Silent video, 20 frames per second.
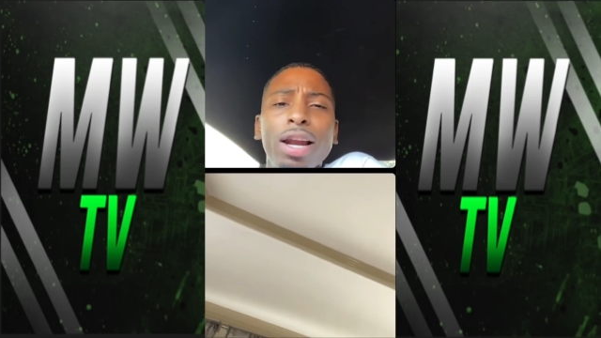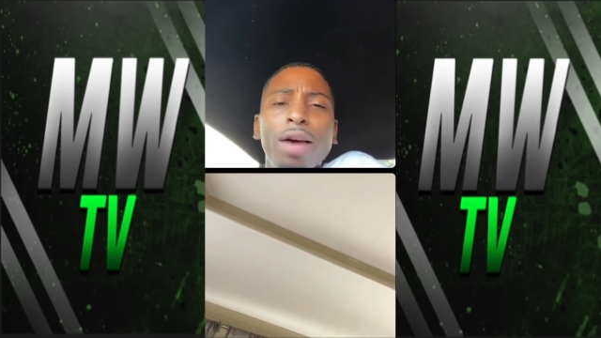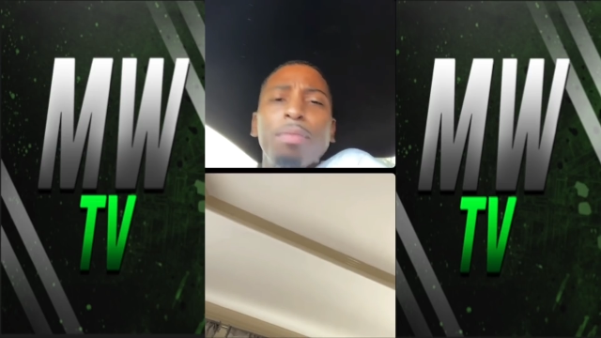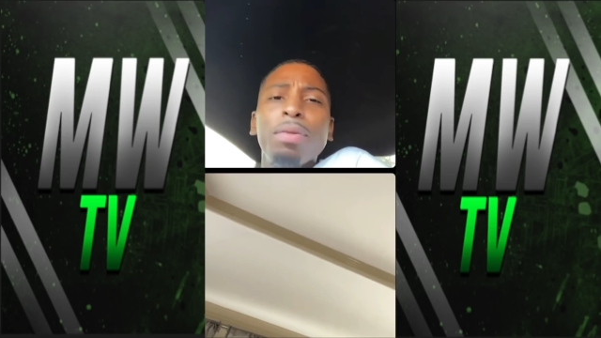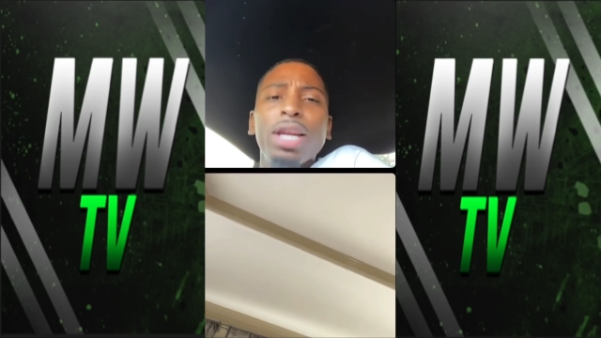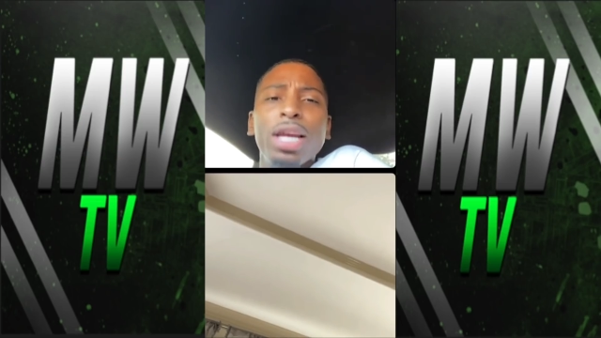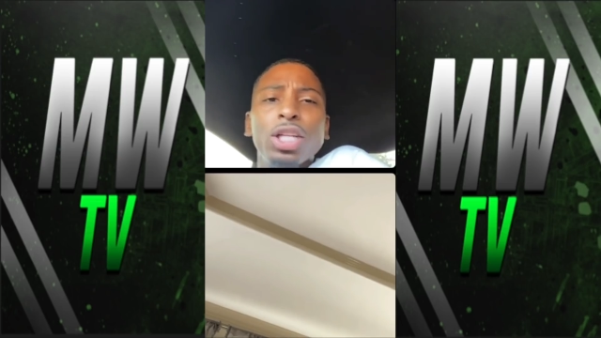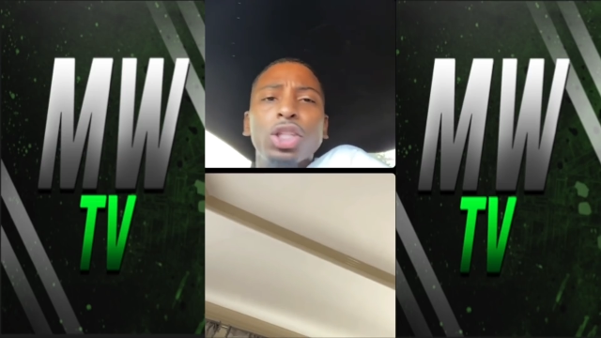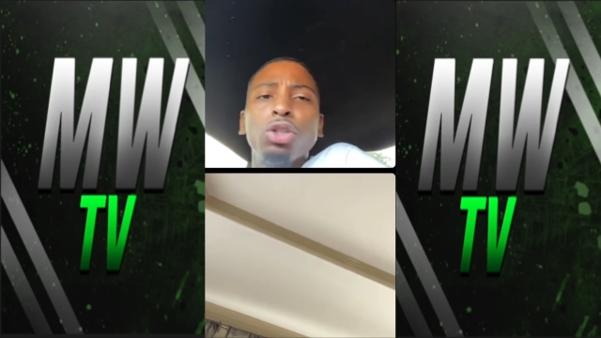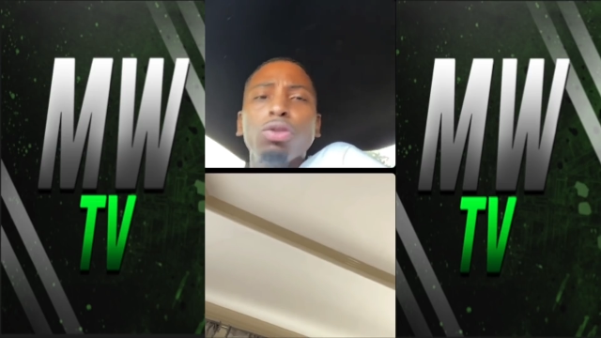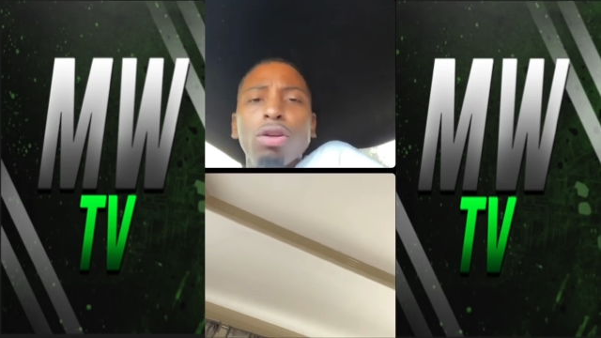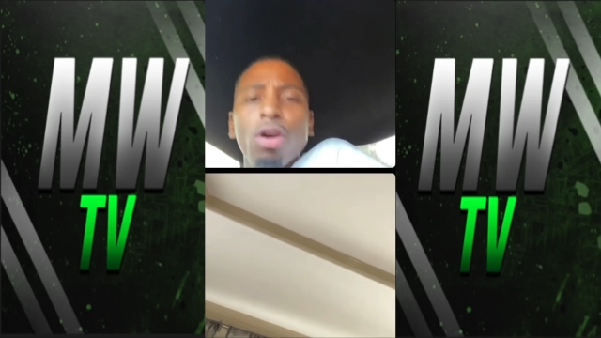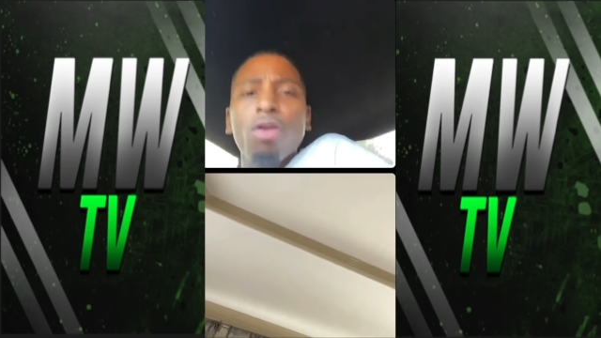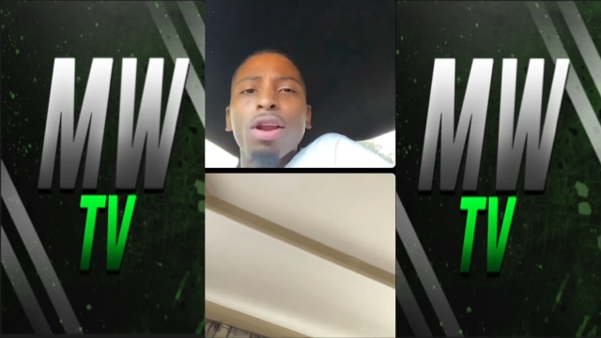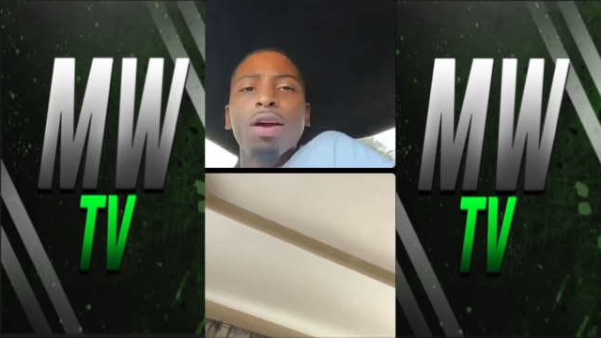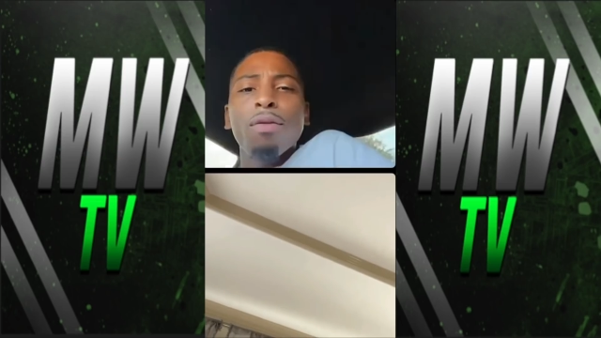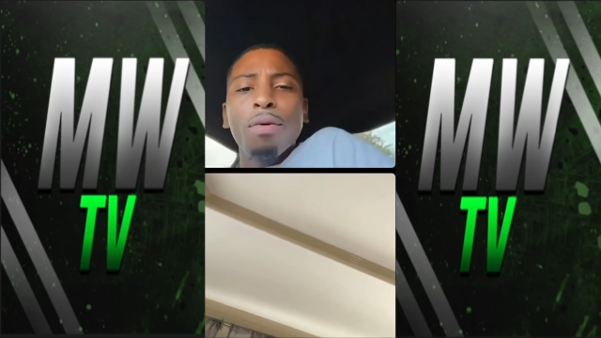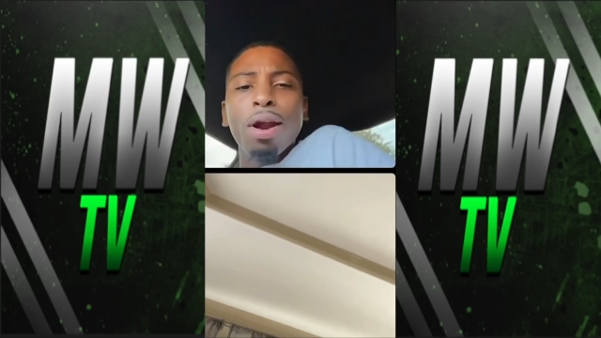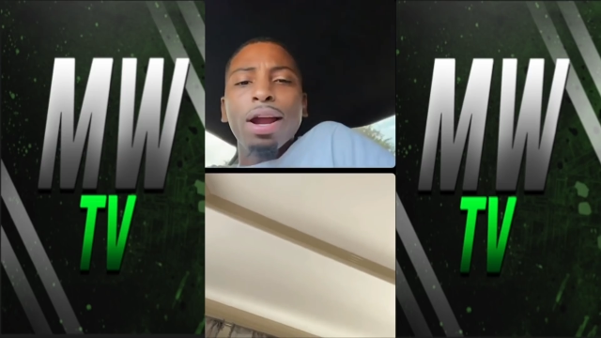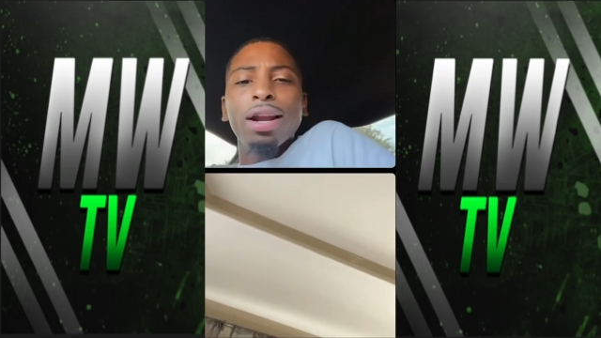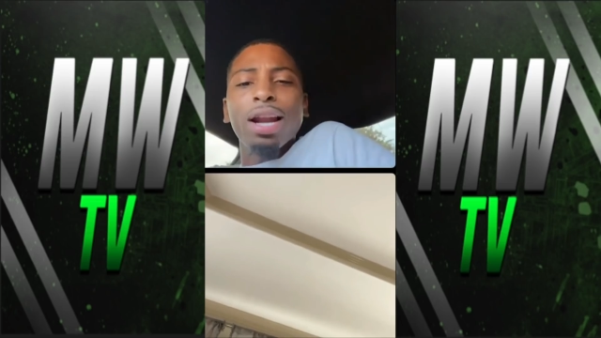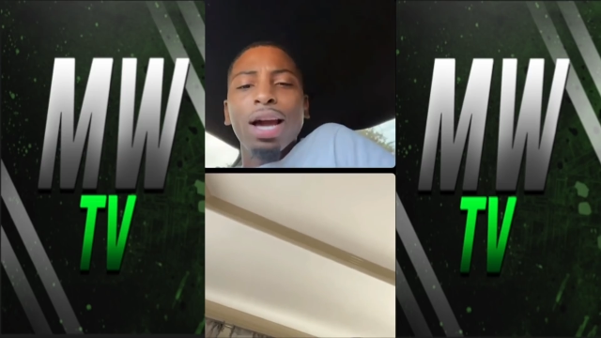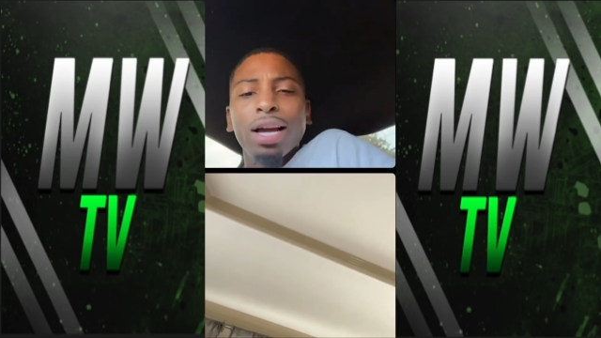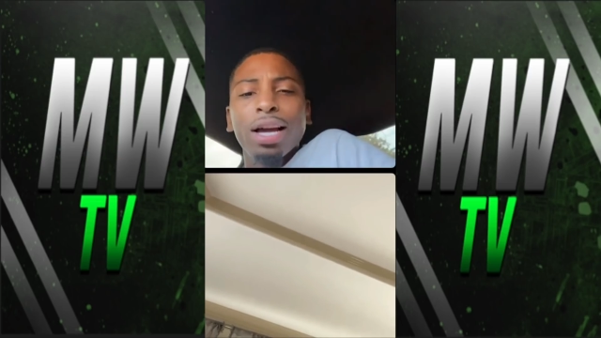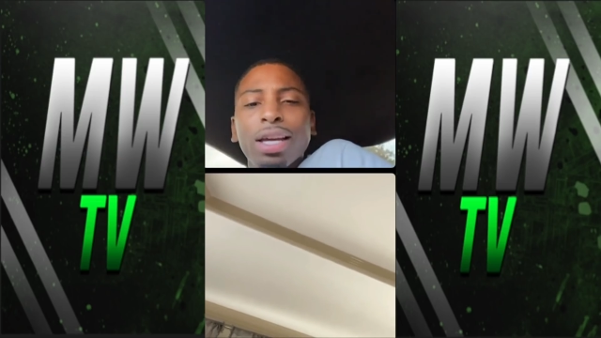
and I'm gonna let you. How am I made it worse?